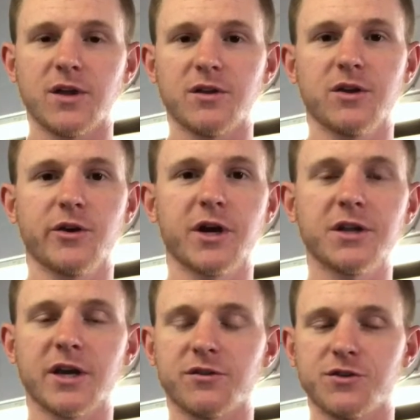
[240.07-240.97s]
and that your
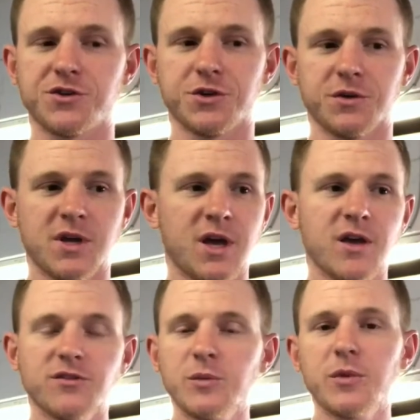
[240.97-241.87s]
gun likes to shoot.
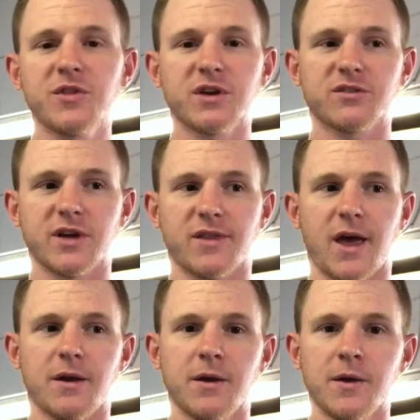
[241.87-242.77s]
Simple things like
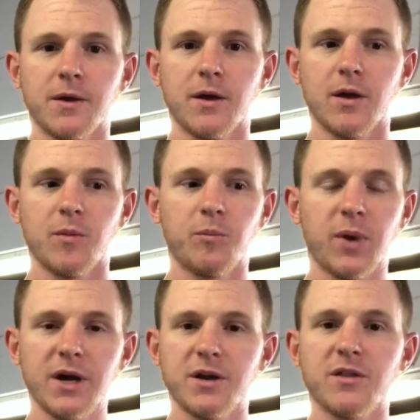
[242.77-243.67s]
that.
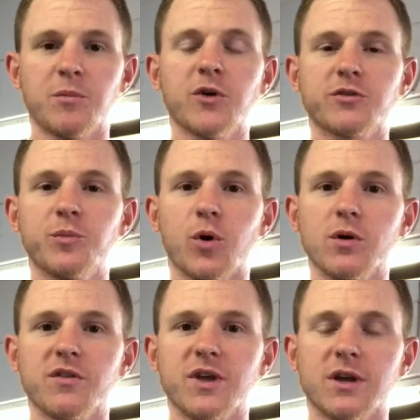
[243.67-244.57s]
But the most
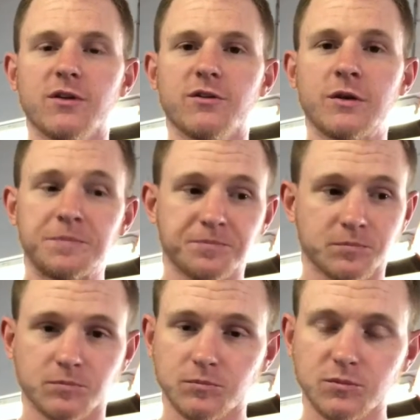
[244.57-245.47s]
important thing is
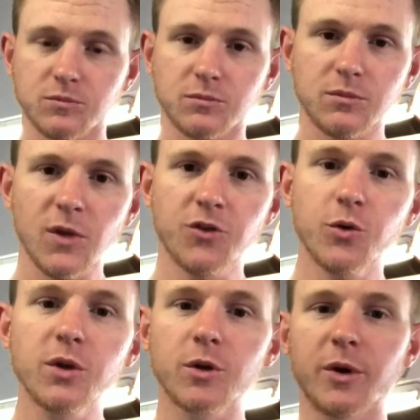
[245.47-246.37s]

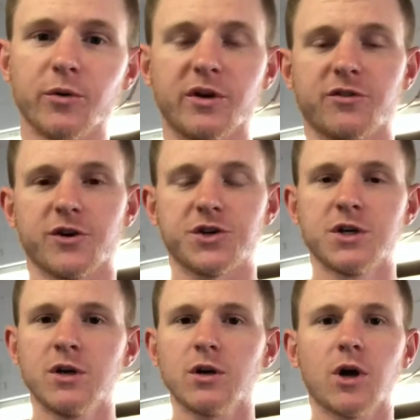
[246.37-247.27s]
do a little bit of research.
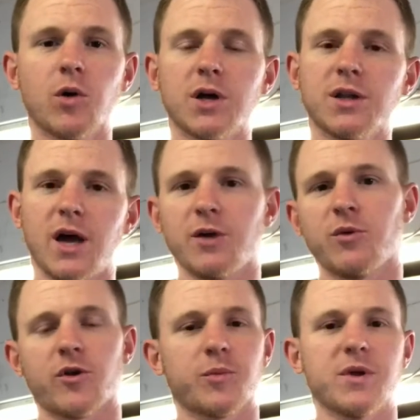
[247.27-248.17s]
Go online,
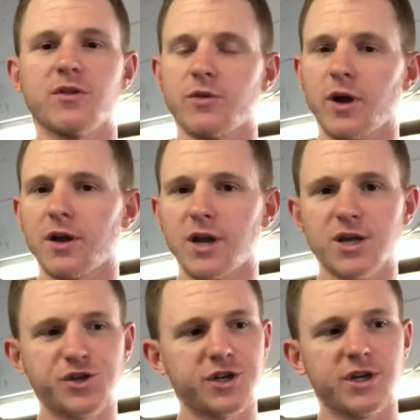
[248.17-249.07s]
whether it be 3-Gun
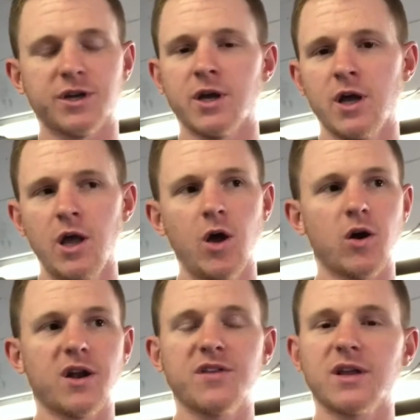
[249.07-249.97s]
Nation
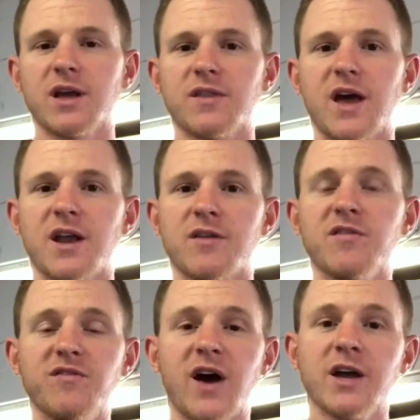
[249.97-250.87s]
or anything like that, and
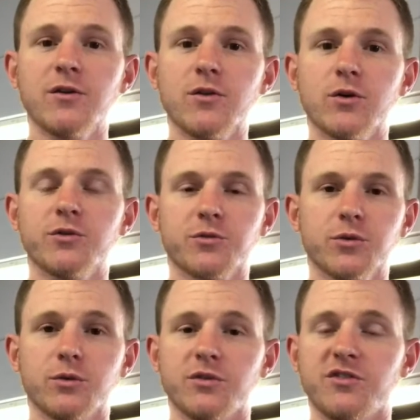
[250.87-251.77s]
find those
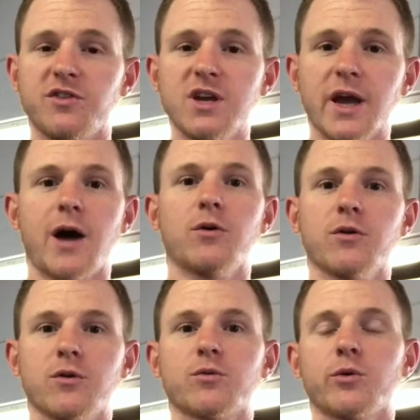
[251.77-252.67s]
rules. Seek
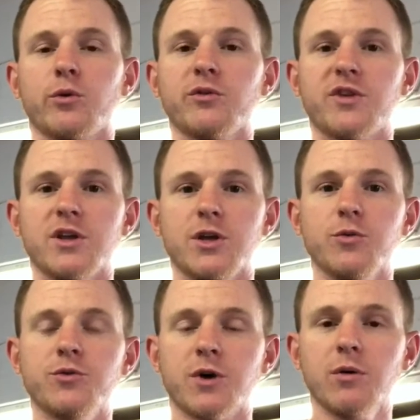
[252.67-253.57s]
out the rules that
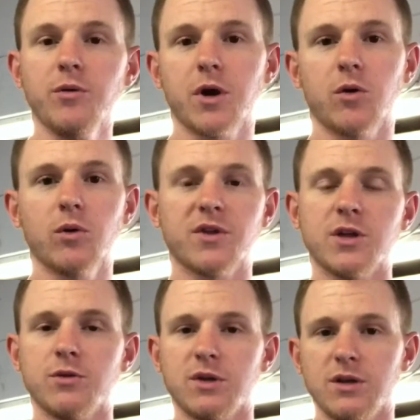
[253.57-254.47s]
you don't know
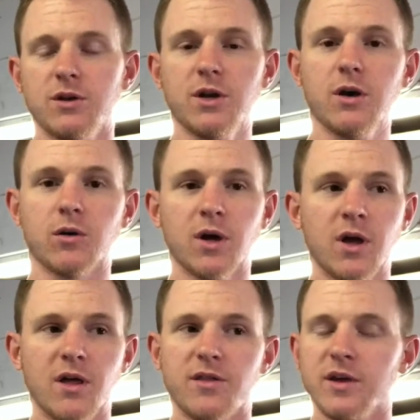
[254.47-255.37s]
that you need to know.
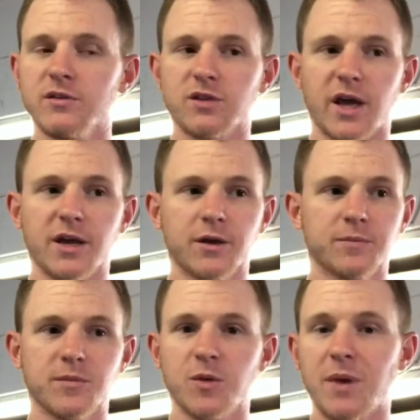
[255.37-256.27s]
Things like
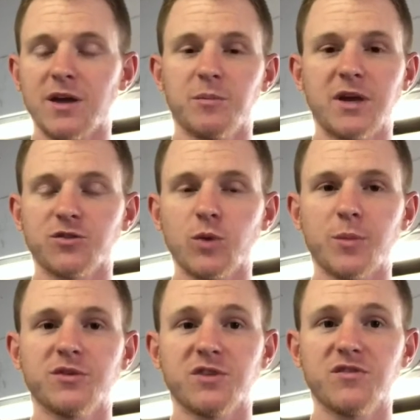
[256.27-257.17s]
the basic
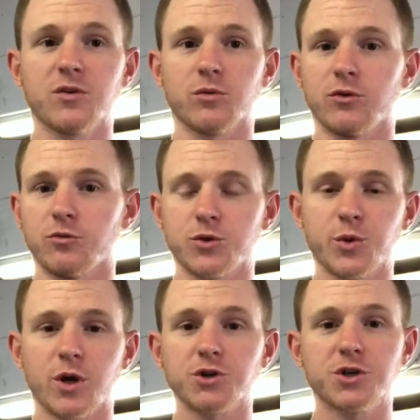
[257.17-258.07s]
weapon safety rules, which
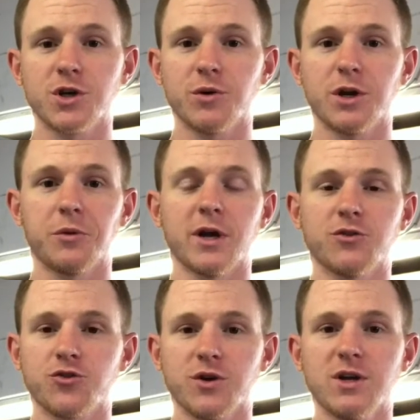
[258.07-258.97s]
we all should know anyway.
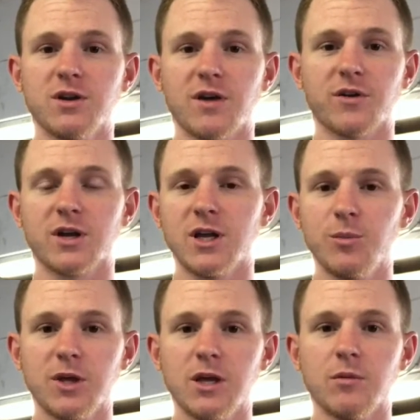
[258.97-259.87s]
Treat, never
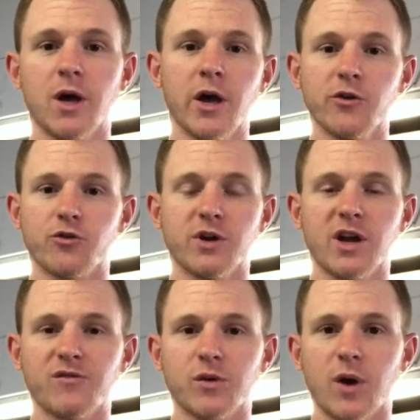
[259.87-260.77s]
keep, keep. Treat
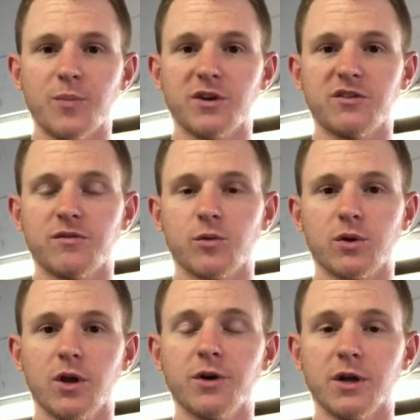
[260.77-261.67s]
every weapon as if it
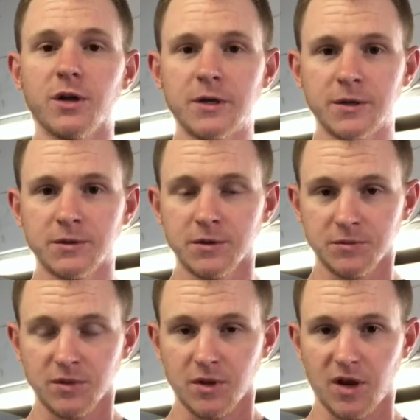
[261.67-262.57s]
were loaded.
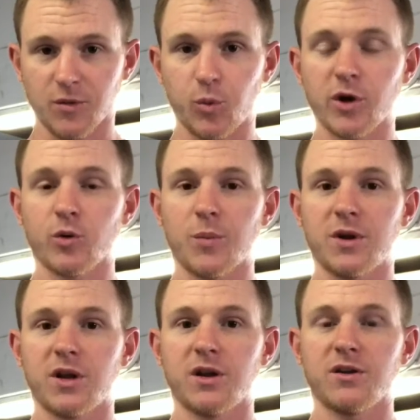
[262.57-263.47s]
Never point your weapon
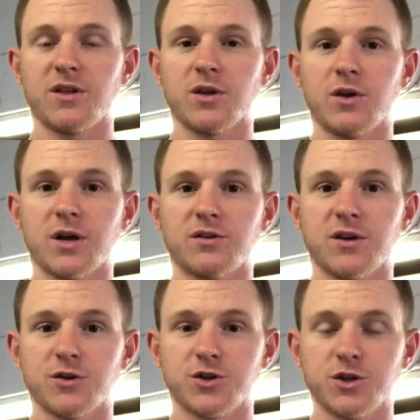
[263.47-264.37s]
at anything you not
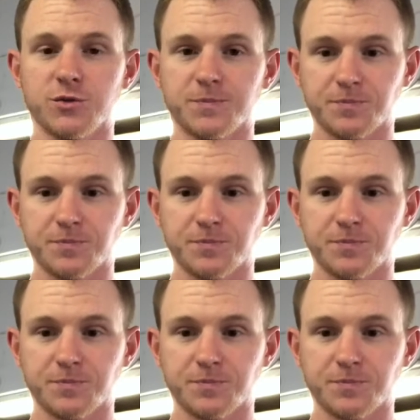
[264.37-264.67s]
intend to shoot.